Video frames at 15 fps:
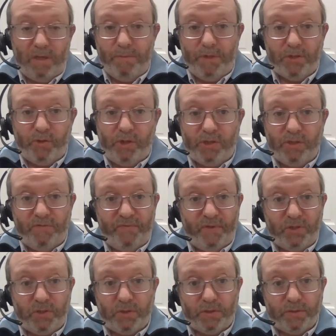administration
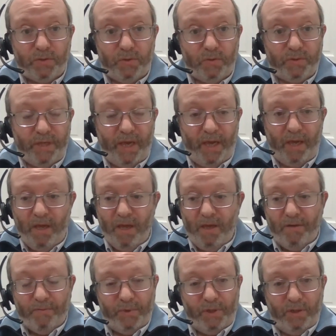officials who say,
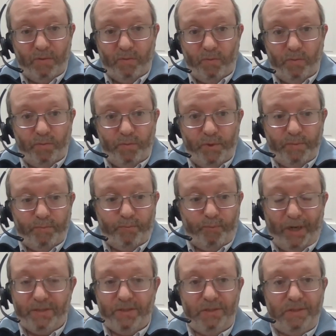the
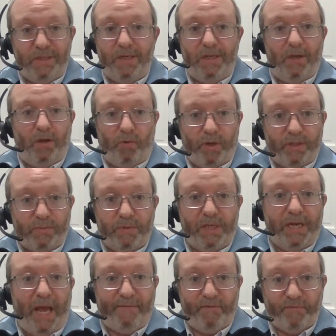prices didn't increase. We
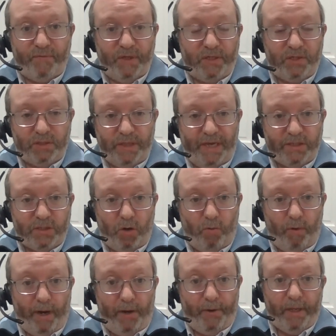didn't have inflation last go
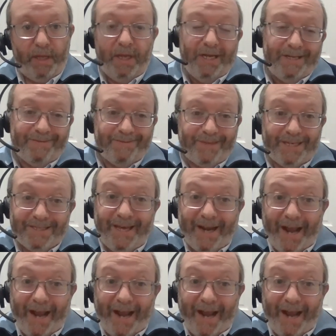around. That's not